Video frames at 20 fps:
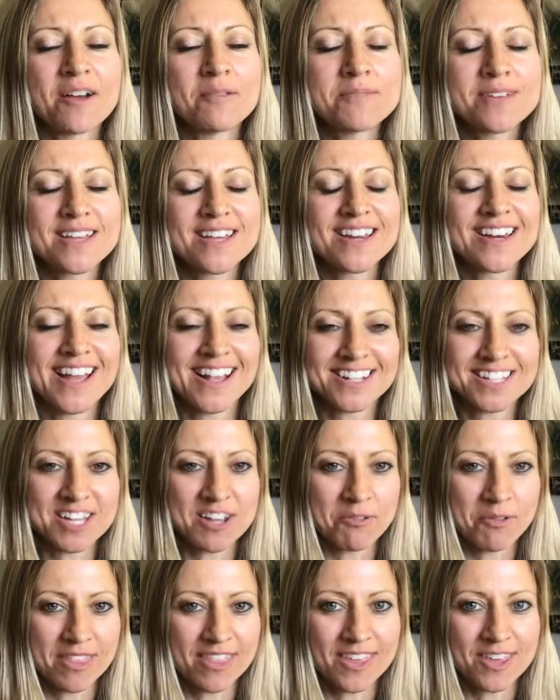I'll be
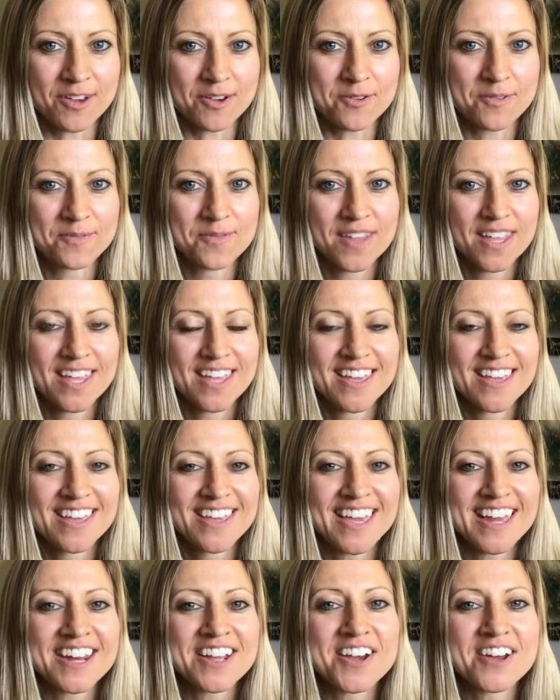connecting with you,
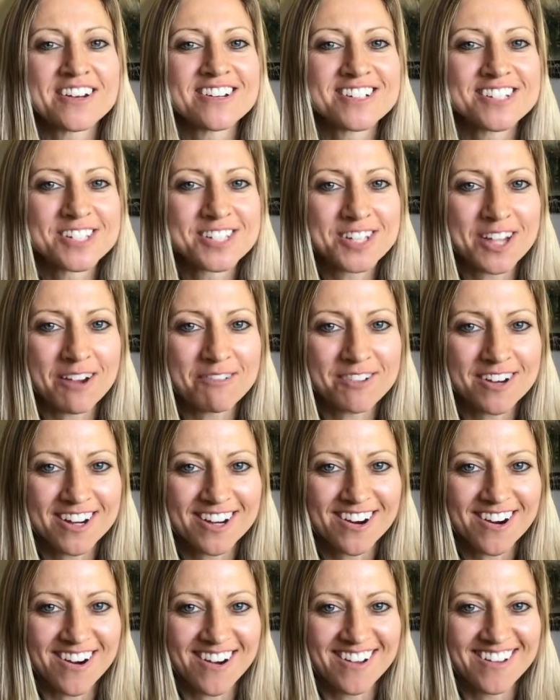getting on a discovery
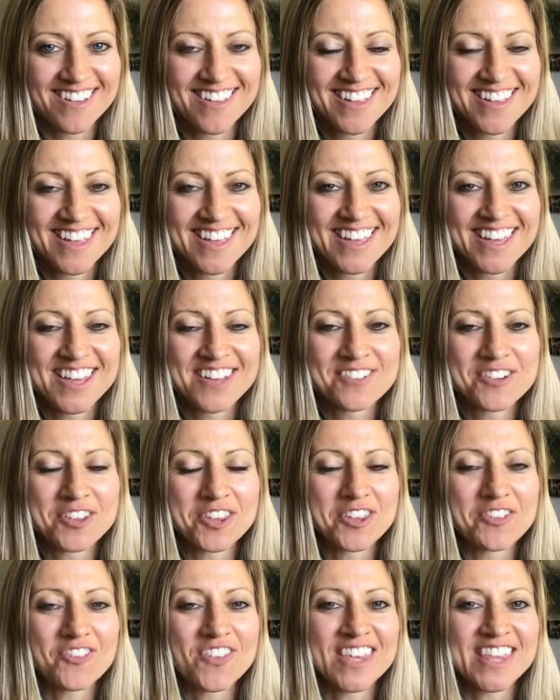call and
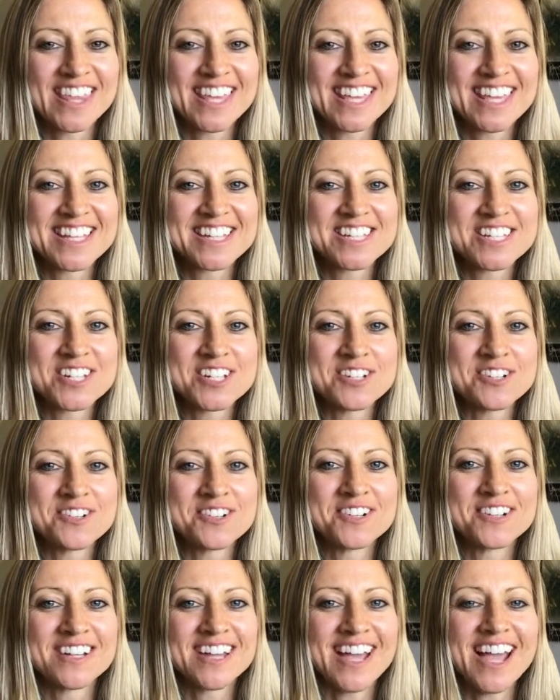really feeling
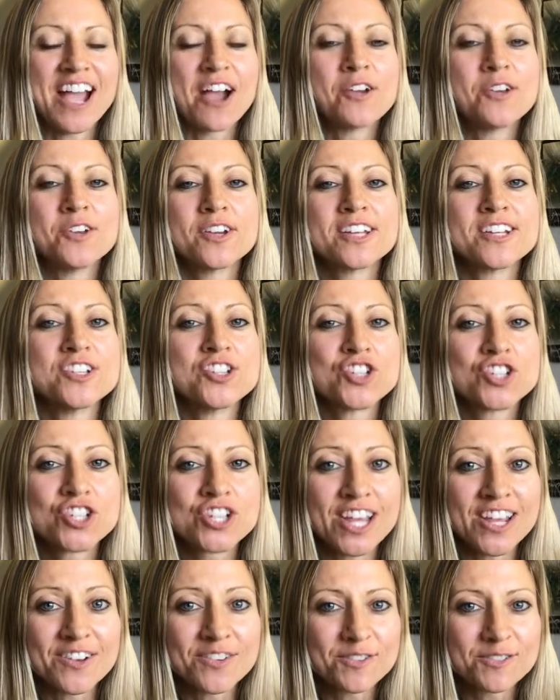into how you can
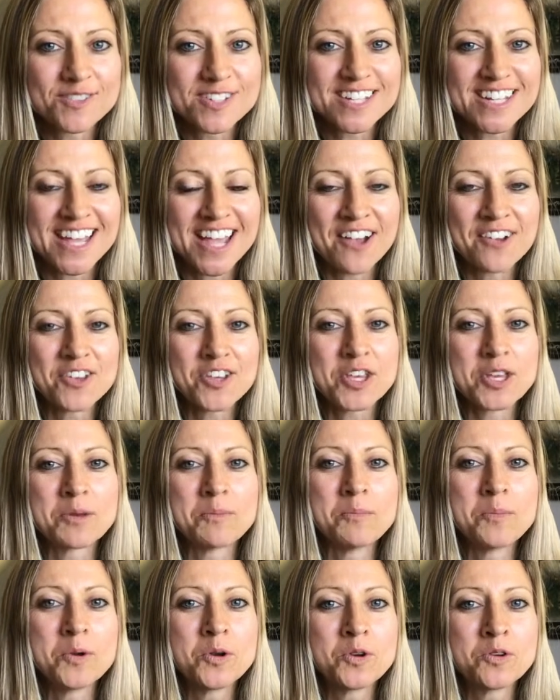shift, how you
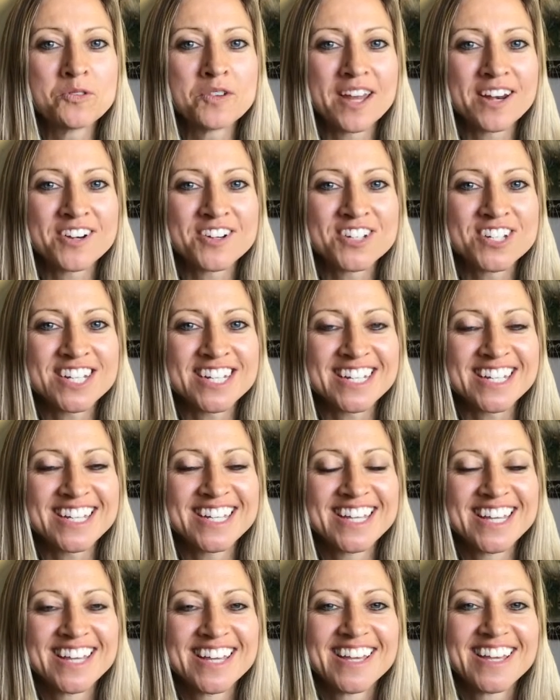can move
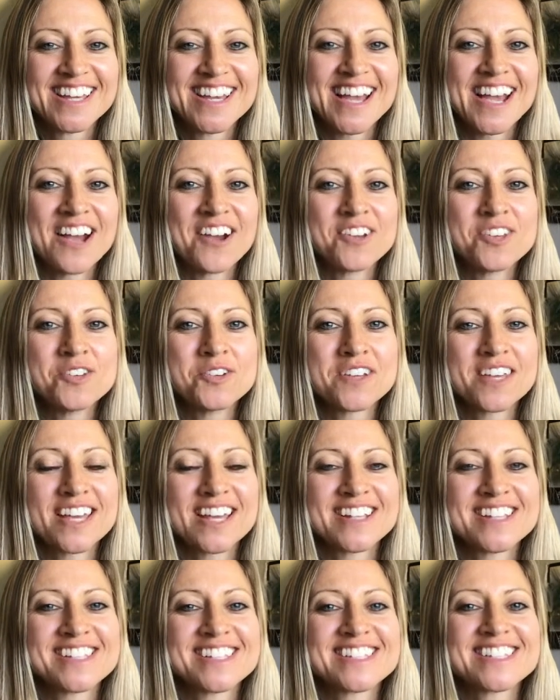energy, how you
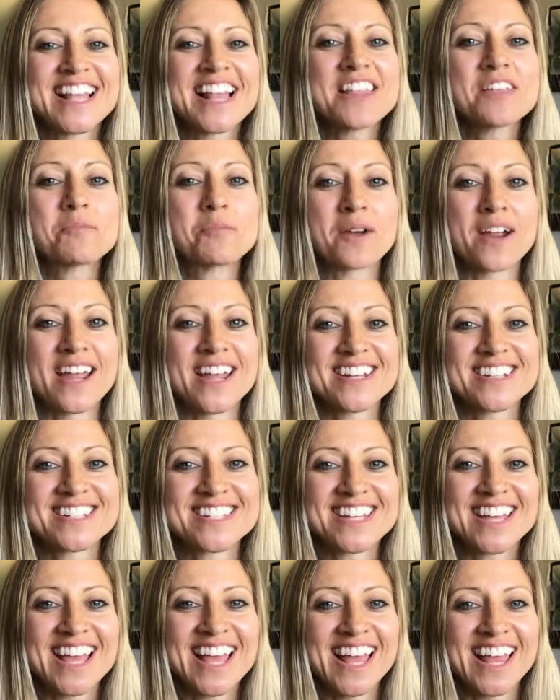can
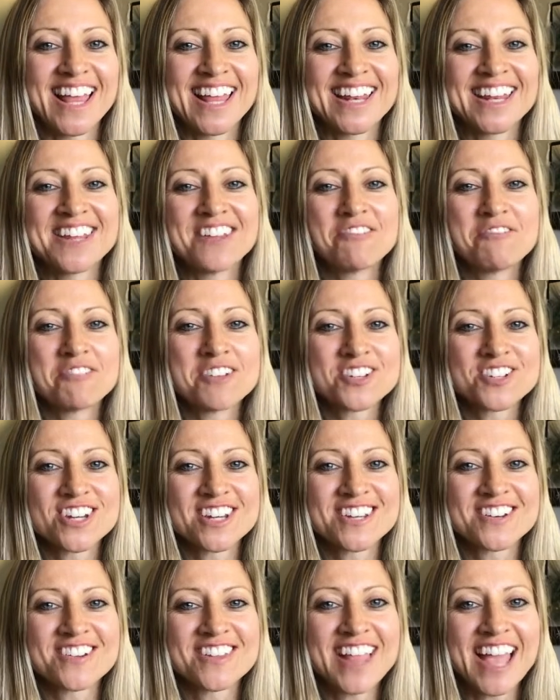celebrate and
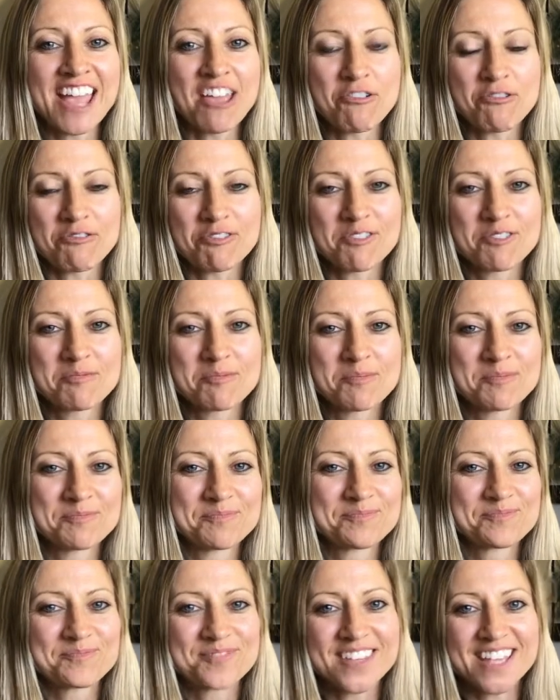envision your life.
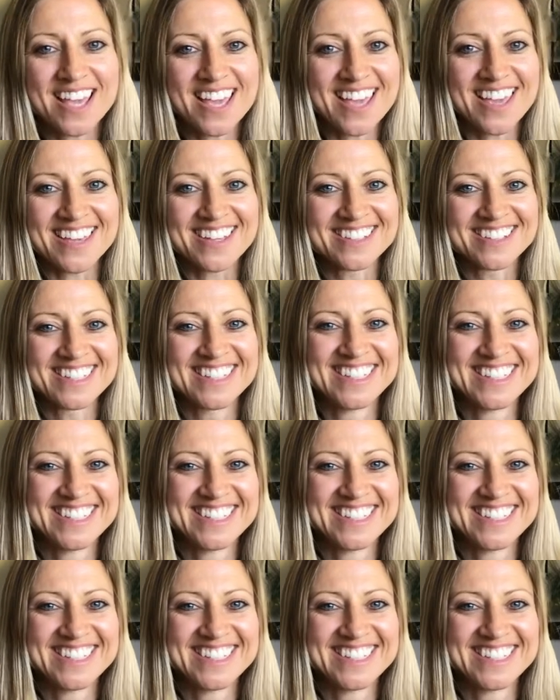Yay.